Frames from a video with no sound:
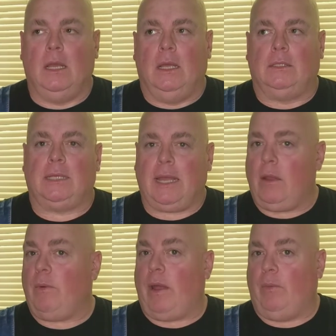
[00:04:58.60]

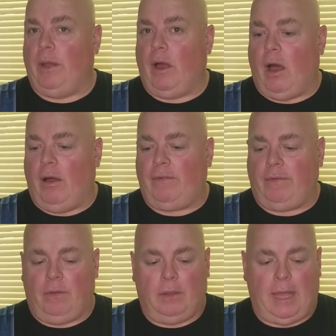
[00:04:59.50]
Second round went off,
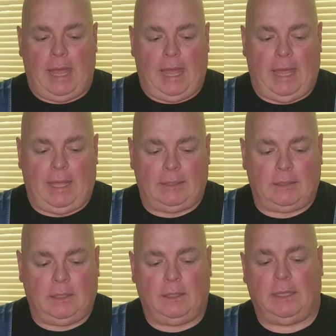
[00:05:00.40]
and
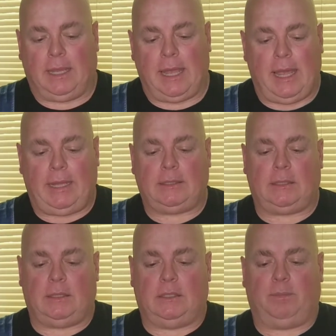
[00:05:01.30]
the
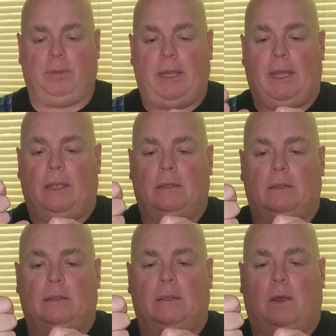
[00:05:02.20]
case split
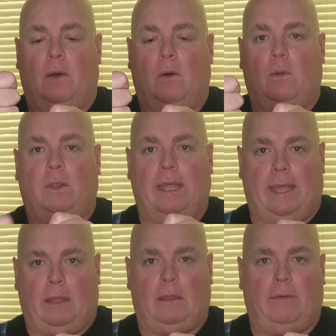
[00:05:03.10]
the whole length.